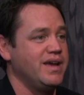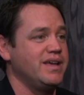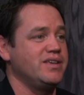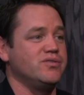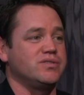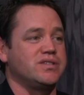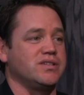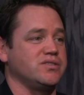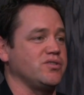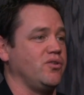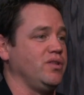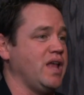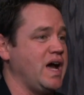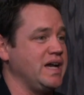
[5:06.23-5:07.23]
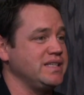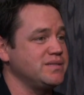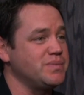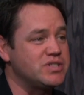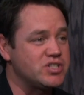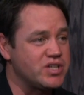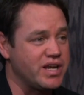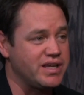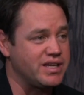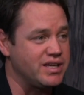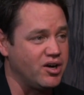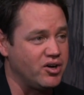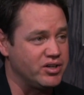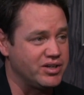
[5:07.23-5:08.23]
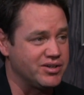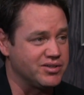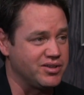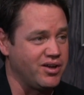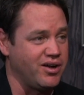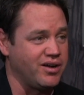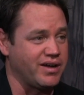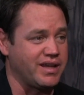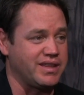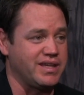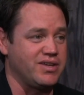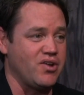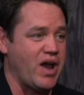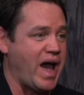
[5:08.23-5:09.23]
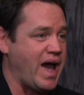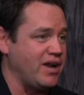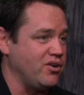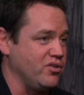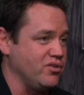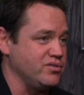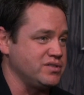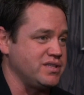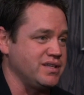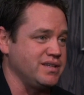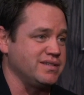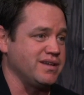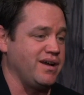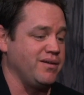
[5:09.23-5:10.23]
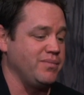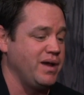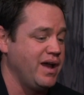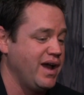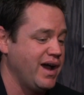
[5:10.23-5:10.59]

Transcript: Houston's O-line's been shaky all year long. Yes. I think you add all those things up.